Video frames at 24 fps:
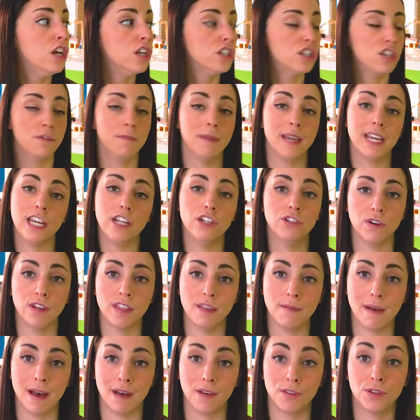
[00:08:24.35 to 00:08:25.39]
So making sure
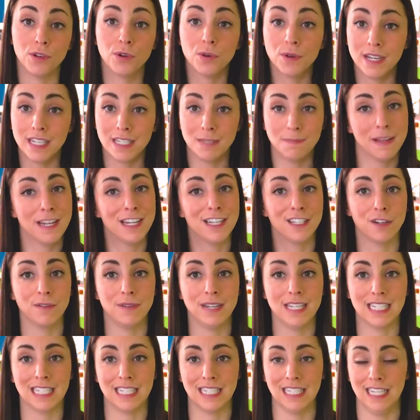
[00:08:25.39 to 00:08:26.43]
the mouth toys bin is
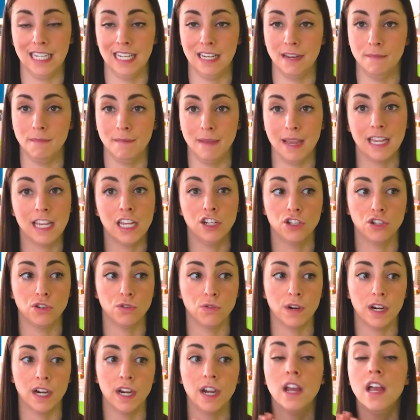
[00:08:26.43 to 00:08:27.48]
always clean, making
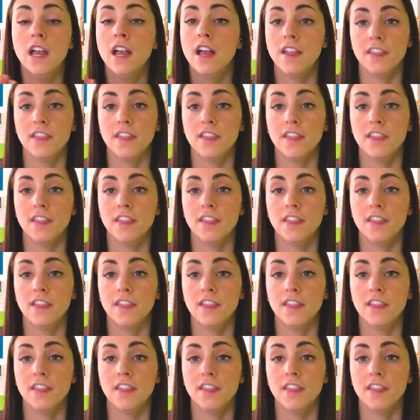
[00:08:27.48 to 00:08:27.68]
sure